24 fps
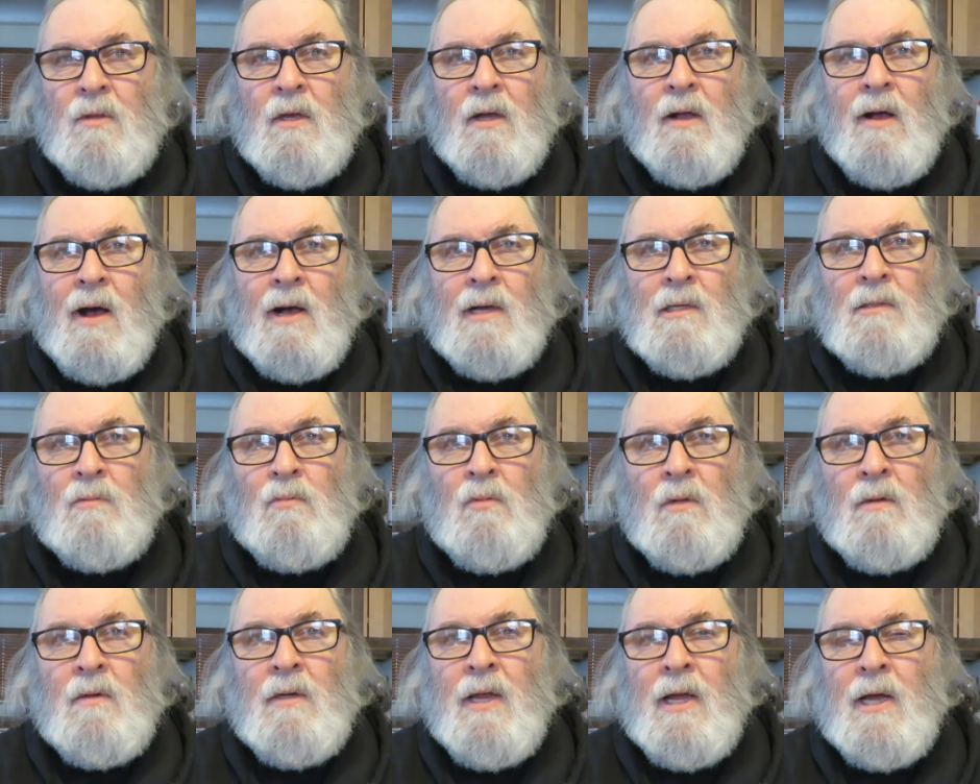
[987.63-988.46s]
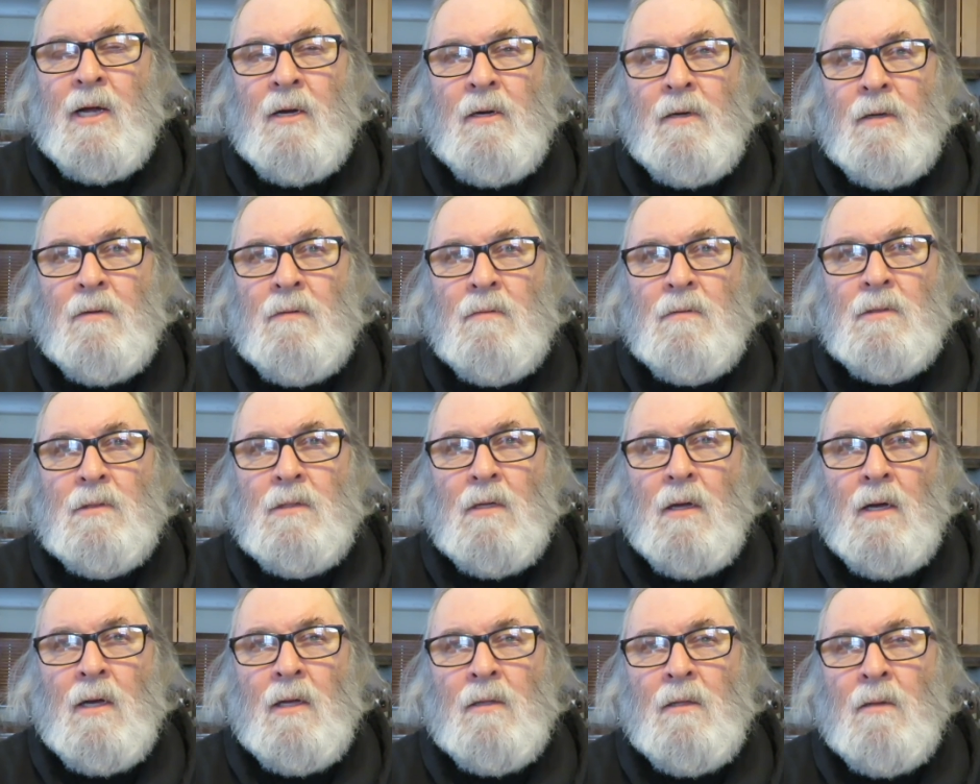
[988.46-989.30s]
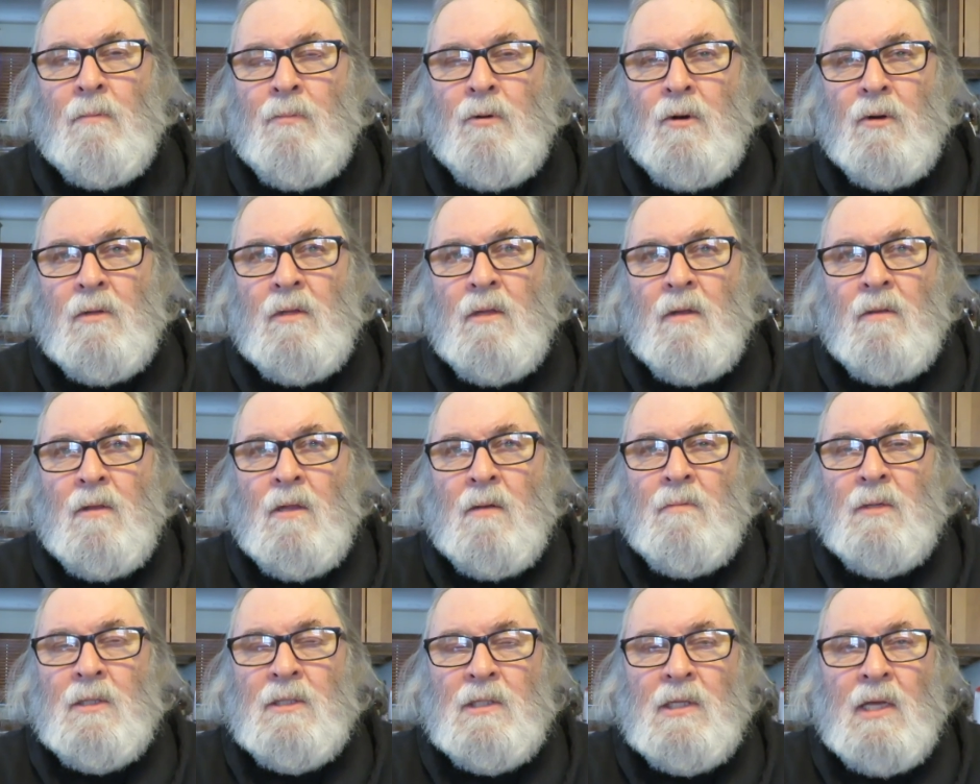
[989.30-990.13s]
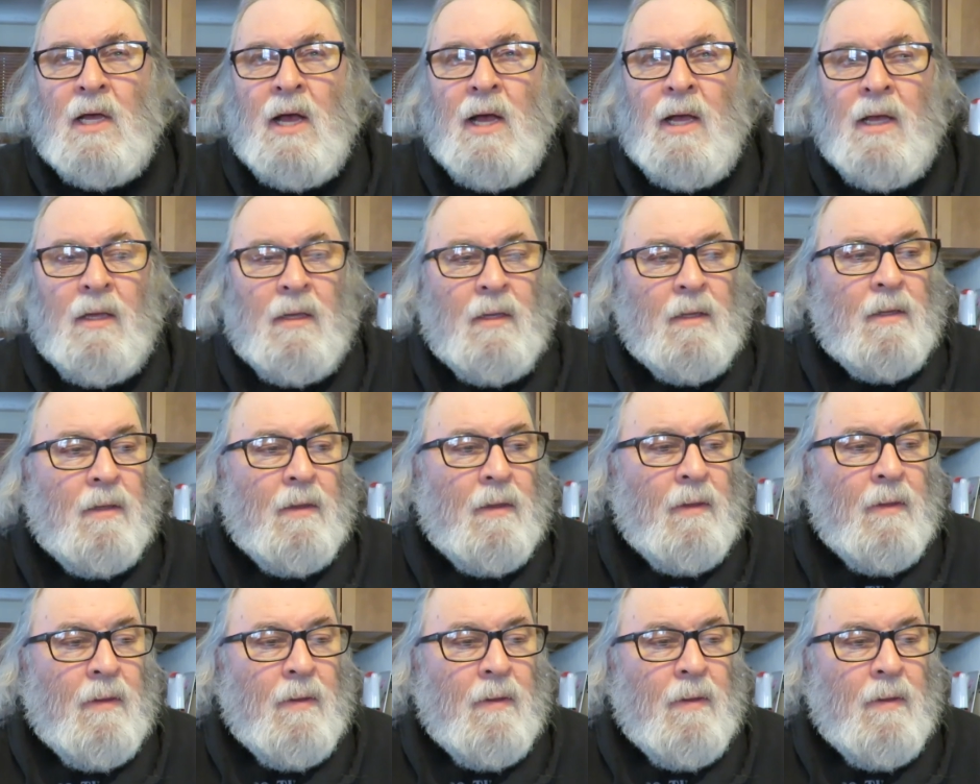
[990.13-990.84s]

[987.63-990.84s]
the gospel narratives on the birth of the Messiah,